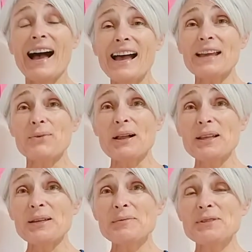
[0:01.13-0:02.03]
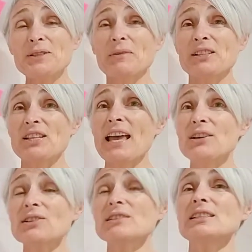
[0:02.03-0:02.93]
Hi, welcome to my
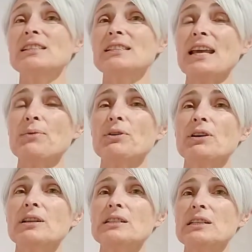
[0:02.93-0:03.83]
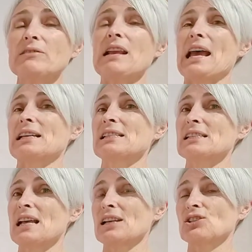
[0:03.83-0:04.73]
channel. Today we're going to do an
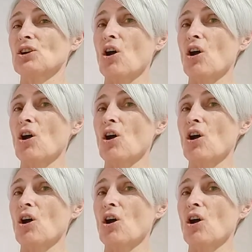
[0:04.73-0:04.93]
exercise